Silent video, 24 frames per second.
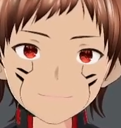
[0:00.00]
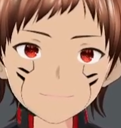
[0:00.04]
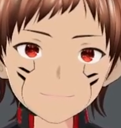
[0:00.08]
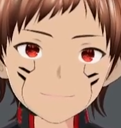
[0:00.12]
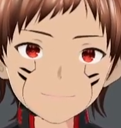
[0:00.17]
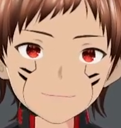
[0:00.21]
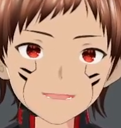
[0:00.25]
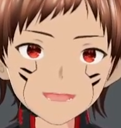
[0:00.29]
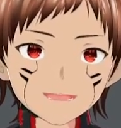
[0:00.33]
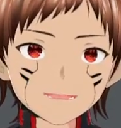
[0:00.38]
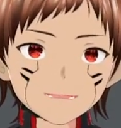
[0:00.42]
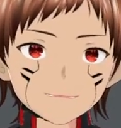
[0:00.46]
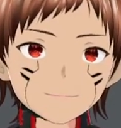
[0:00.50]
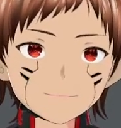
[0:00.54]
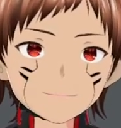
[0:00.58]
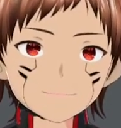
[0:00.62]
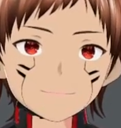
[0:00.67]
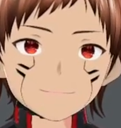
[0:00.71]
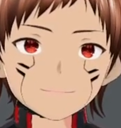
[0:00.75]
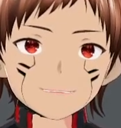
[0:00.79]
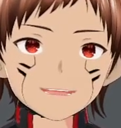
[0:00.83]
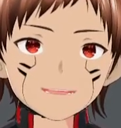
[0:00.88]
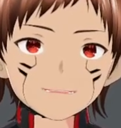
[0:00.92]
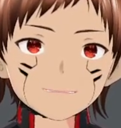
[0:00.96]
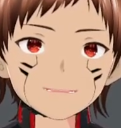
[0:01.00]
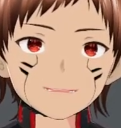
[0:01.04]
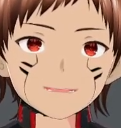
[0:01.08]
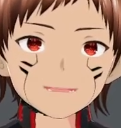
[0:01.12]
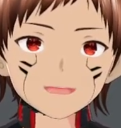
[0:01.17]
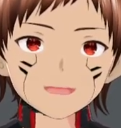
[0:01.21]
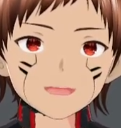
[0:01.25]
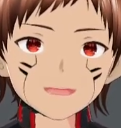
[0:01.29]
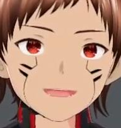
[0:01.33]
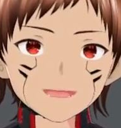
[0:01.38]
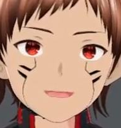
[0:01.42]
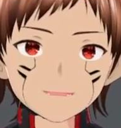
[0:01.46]
For 16,
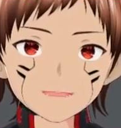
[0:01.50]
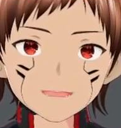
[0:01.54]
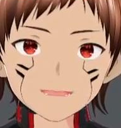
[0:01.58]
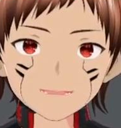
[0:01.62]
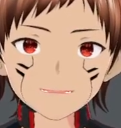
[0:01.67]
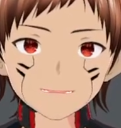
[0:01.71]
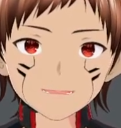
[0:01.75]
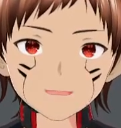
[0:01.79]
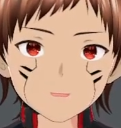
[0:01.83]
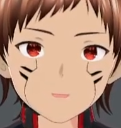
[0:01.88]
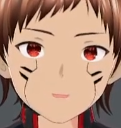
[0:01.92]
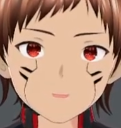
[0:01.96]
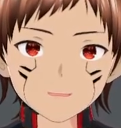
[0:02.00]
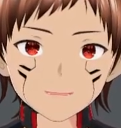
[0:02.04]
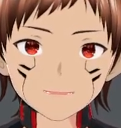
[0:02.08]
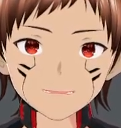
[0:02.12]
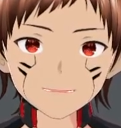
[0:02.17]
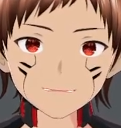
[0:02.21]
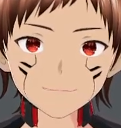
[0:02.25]
which you've been doing.